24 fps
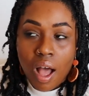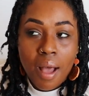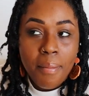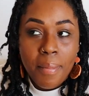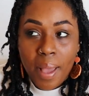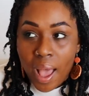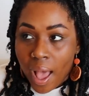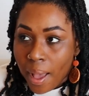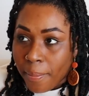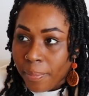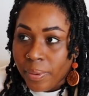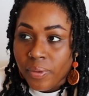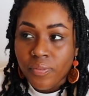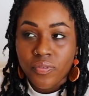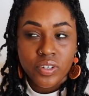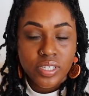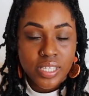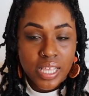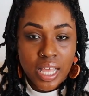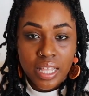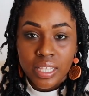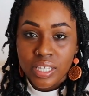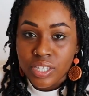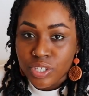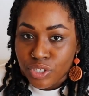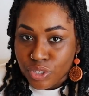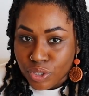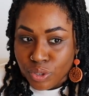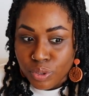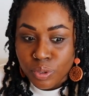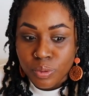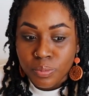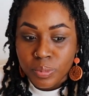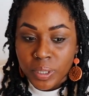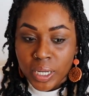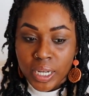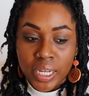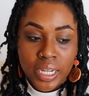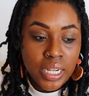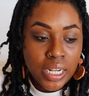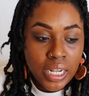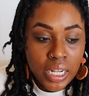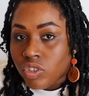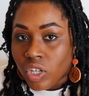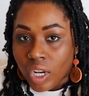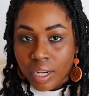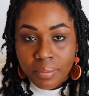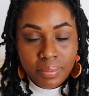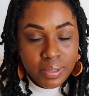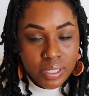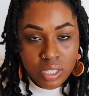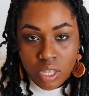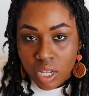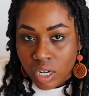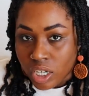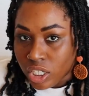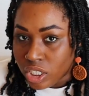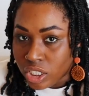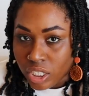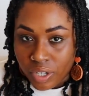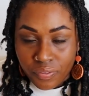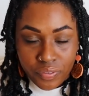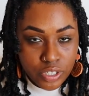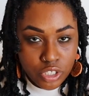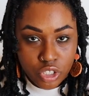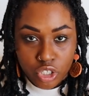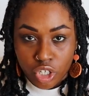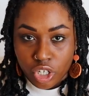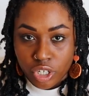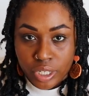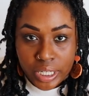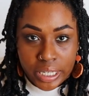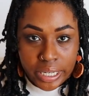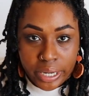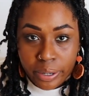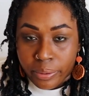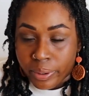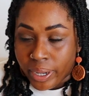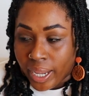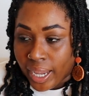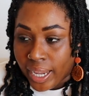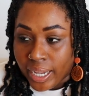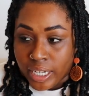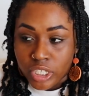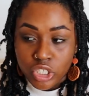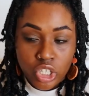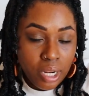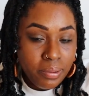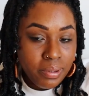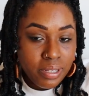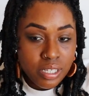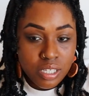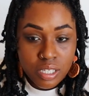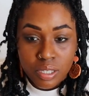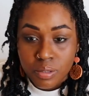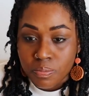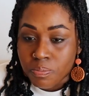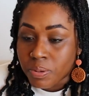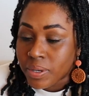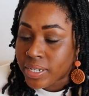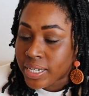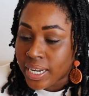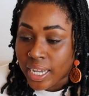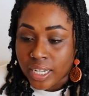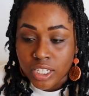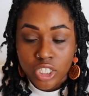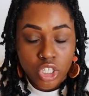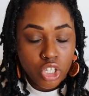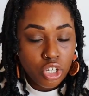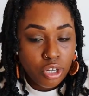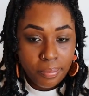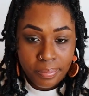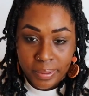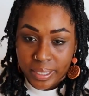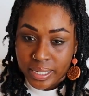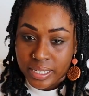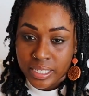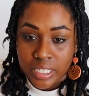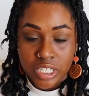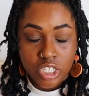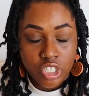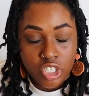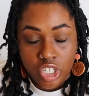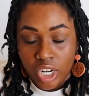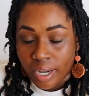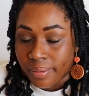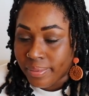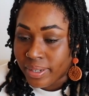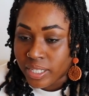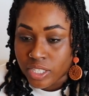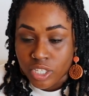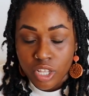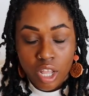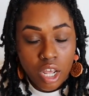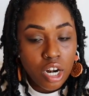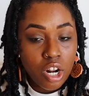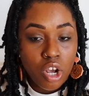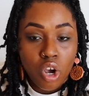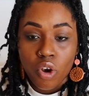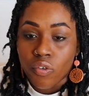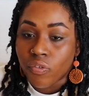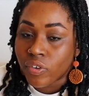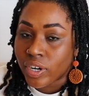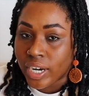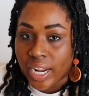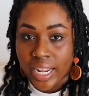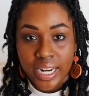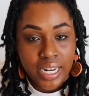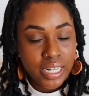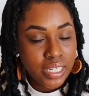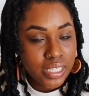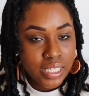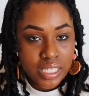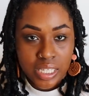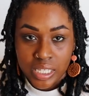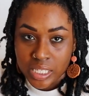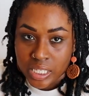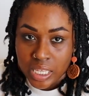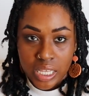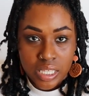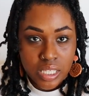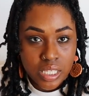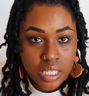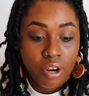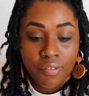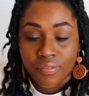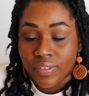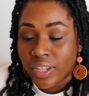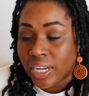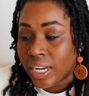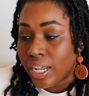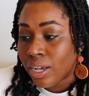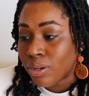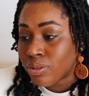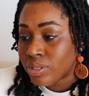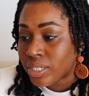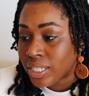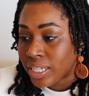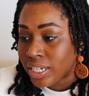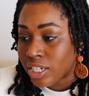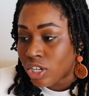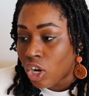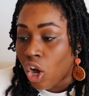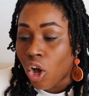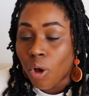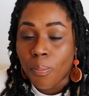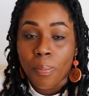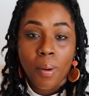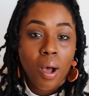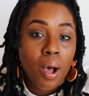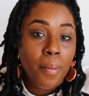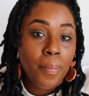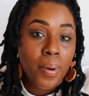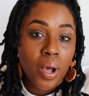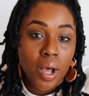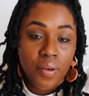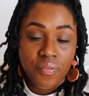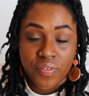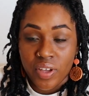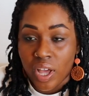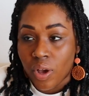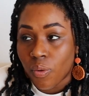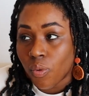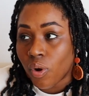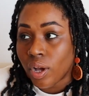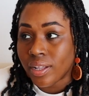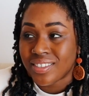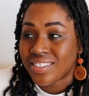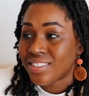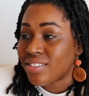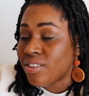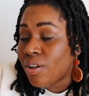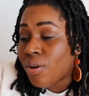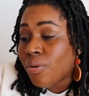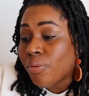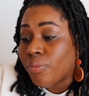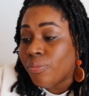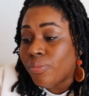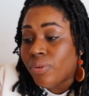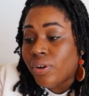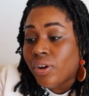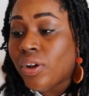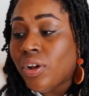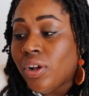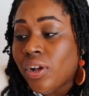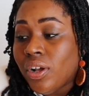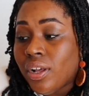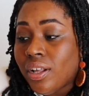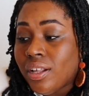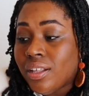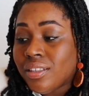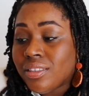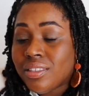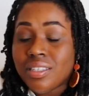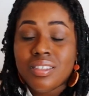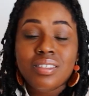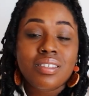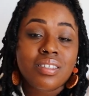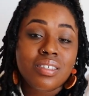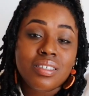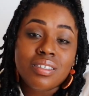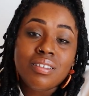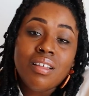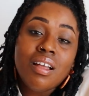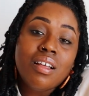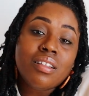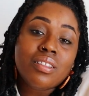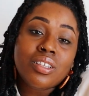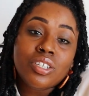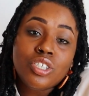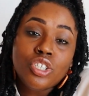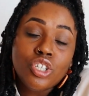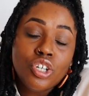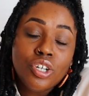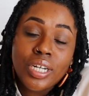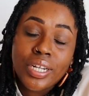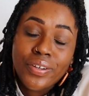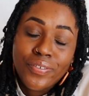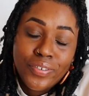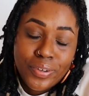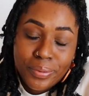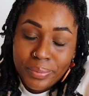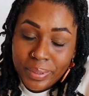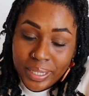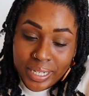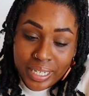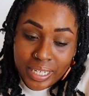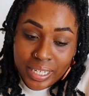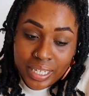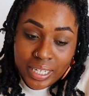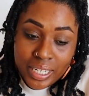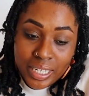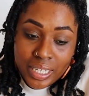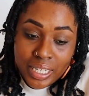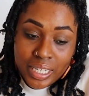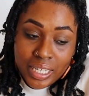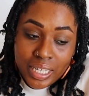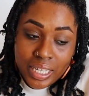I'm happy for Sally Sue, but Jamie's on a different journey, okay? Jamie's protecting her peace, and Jamie's not an overnight success. Her videos didn't all pop off at once. No, this is not the journey for me.